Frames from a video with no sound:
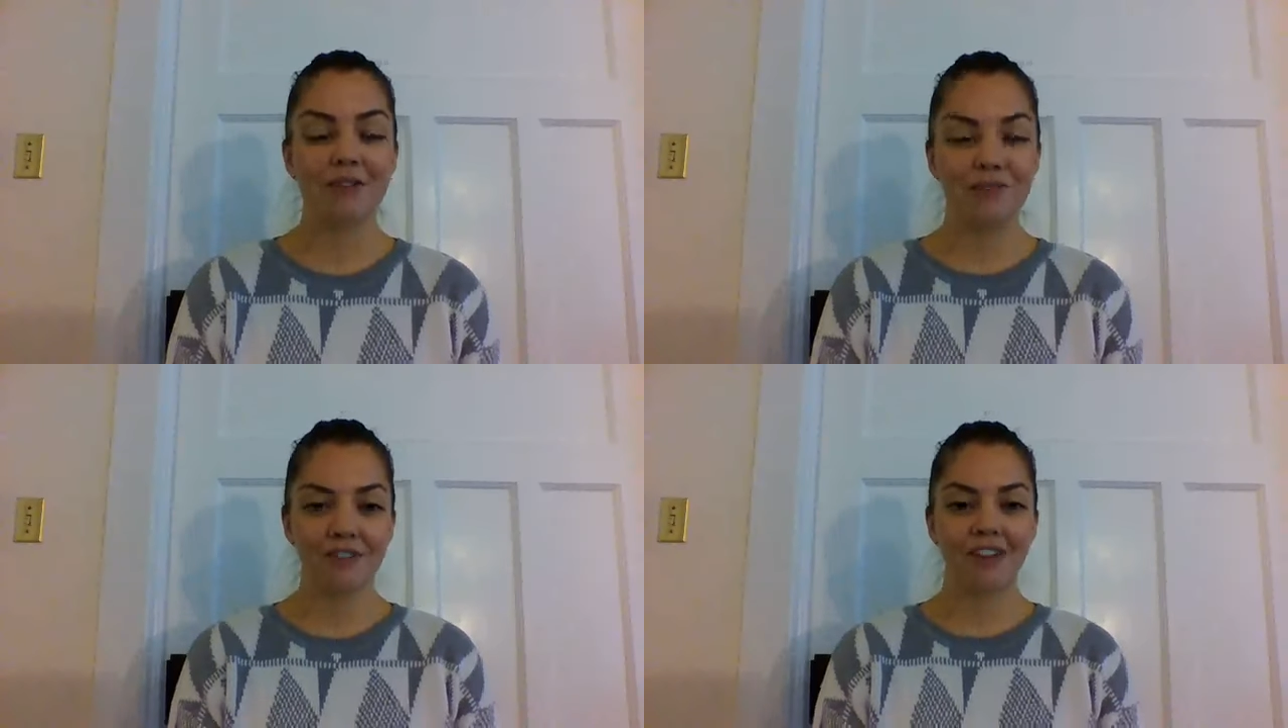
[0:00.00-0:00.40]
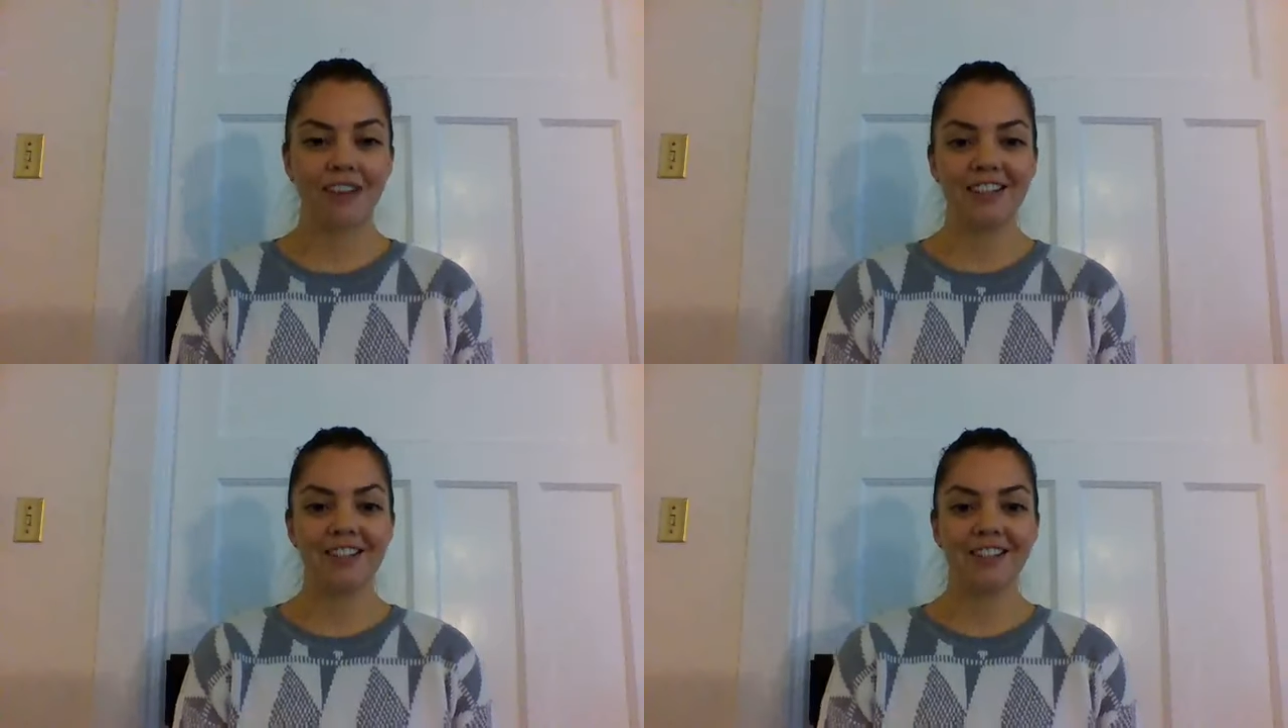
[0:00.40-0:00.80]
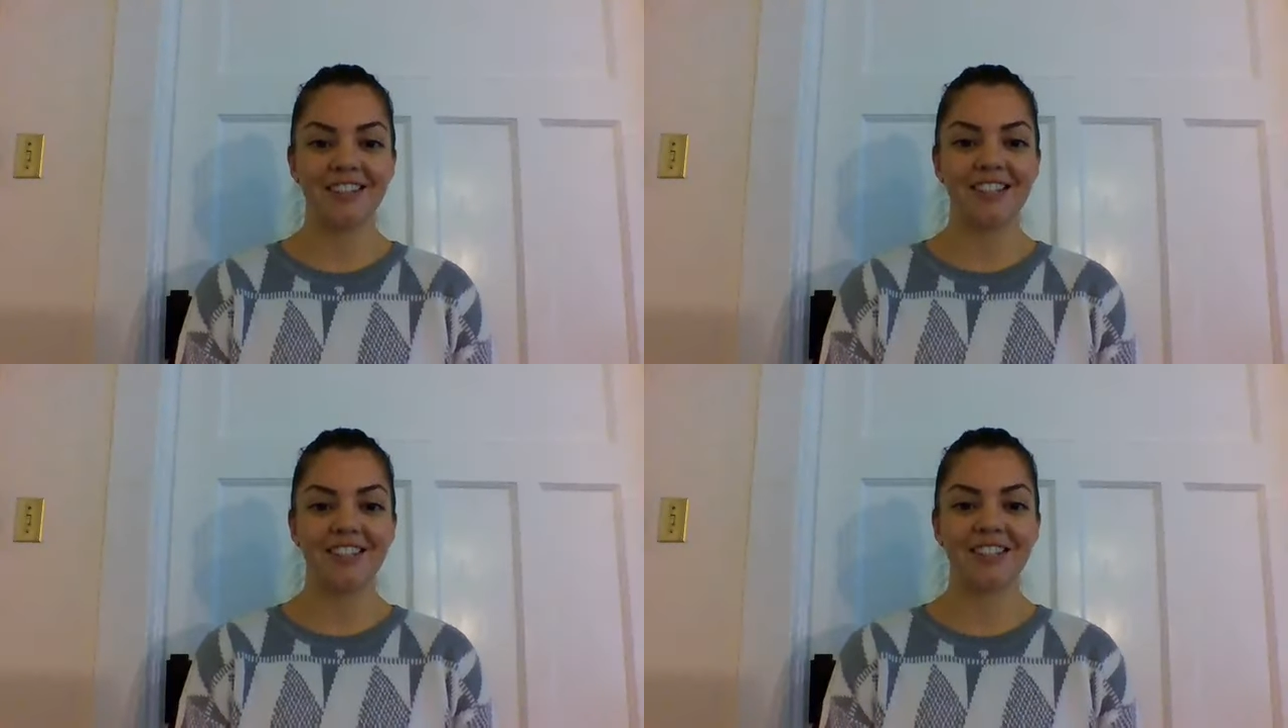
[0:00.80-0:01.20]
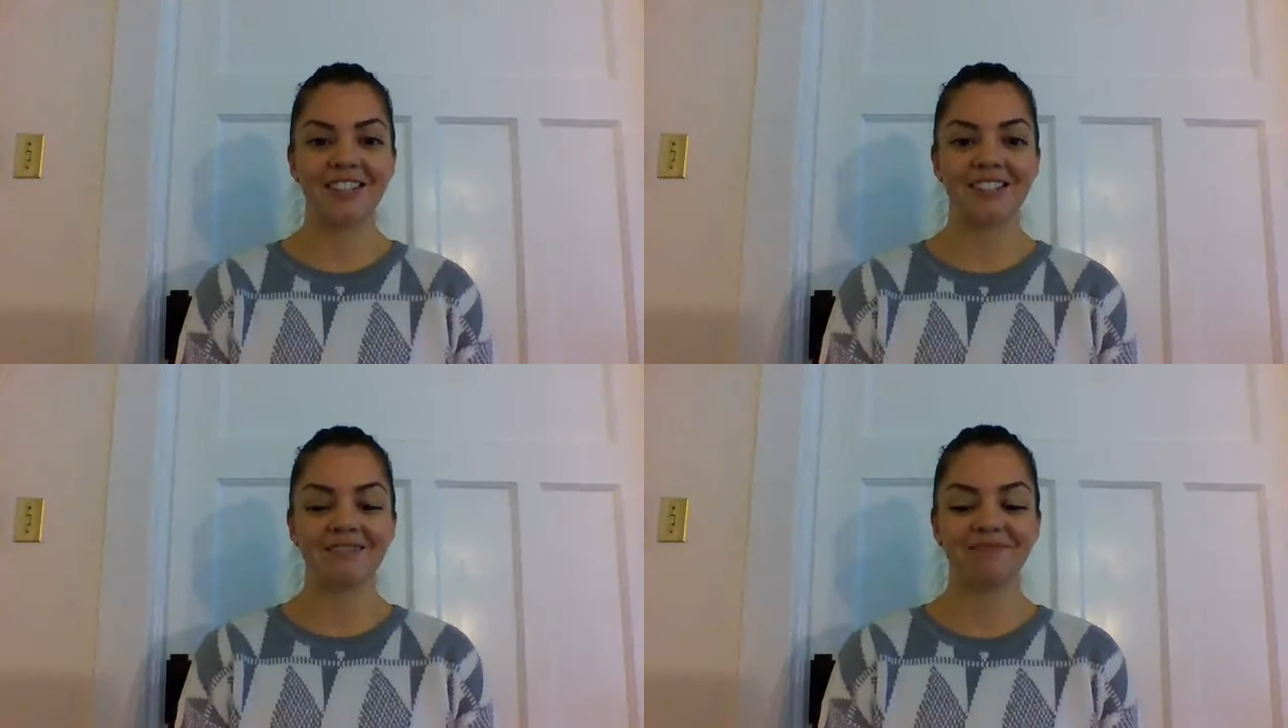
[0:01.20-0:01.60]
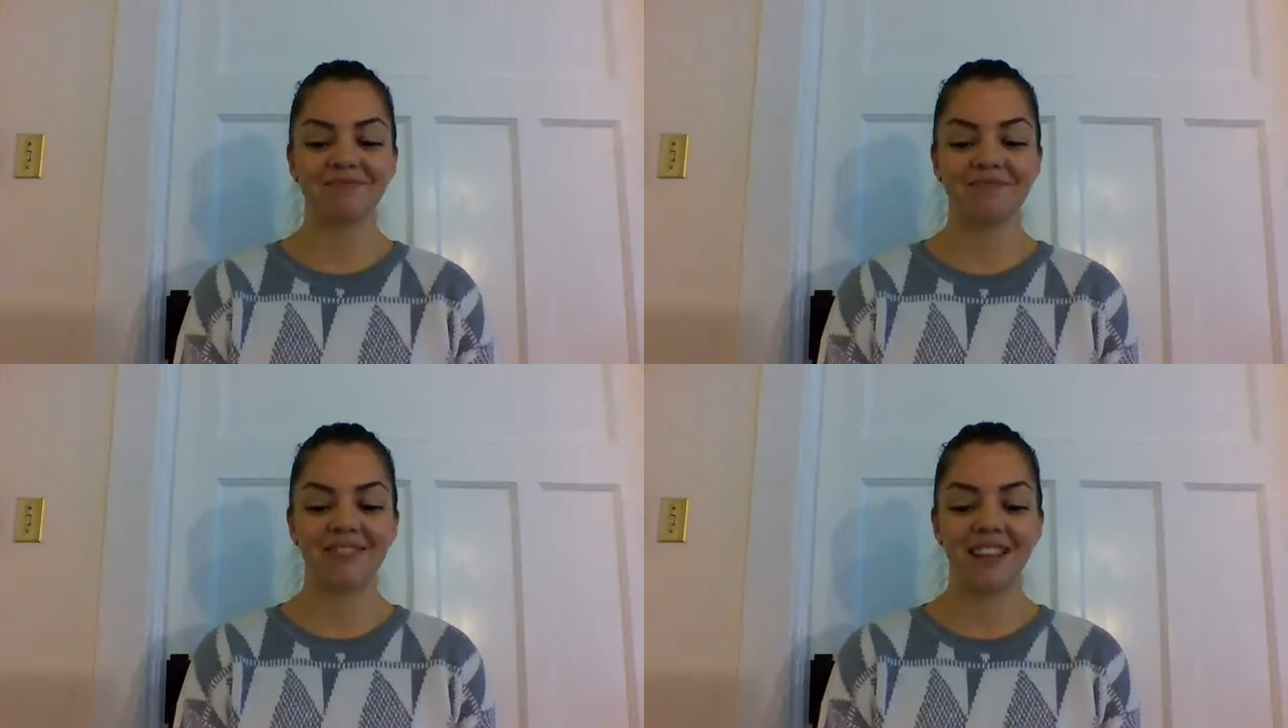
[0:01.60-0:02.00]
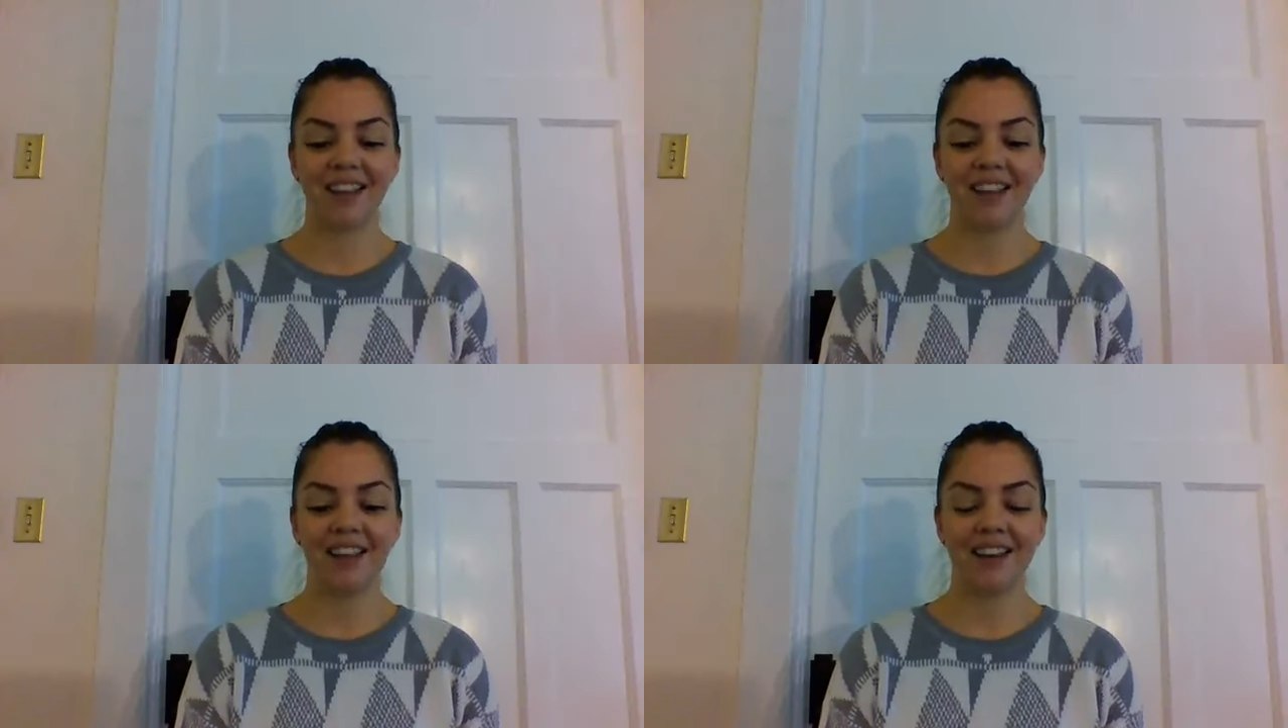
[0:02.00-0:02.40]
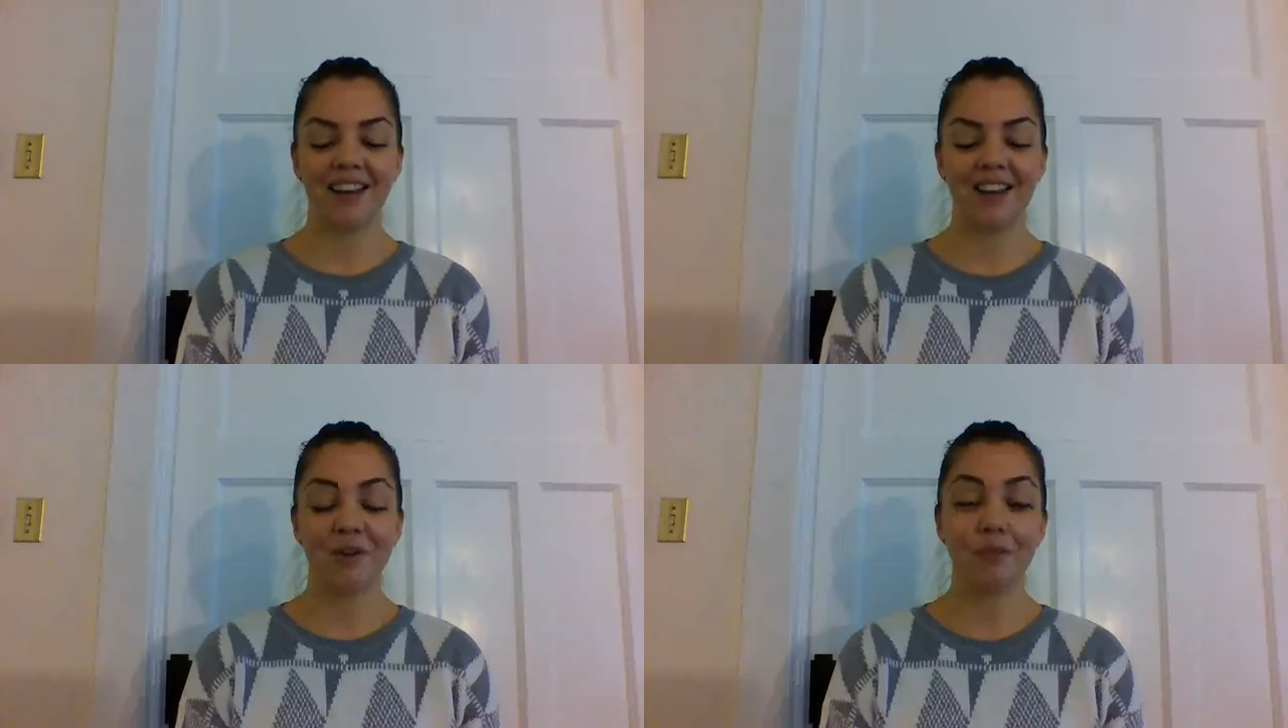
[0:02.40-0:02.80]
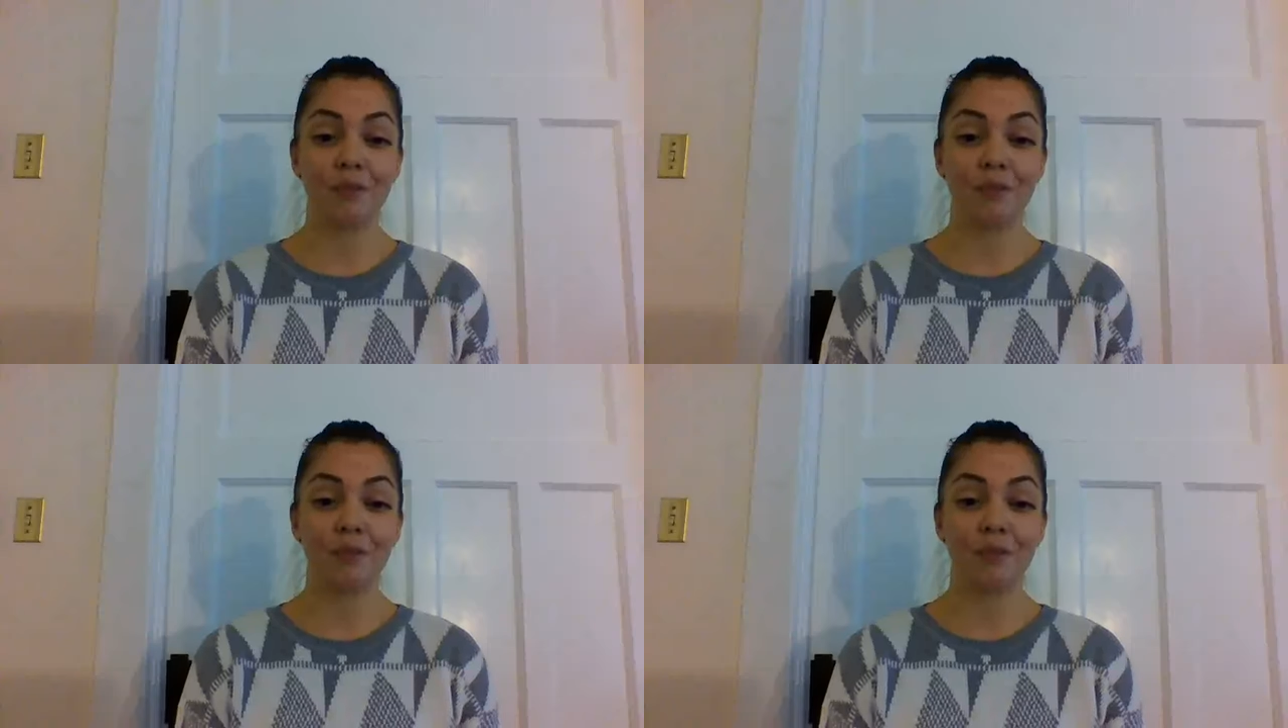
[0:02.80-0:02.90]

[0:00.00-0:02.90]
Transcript: how you're redirecting your attention. And I uh,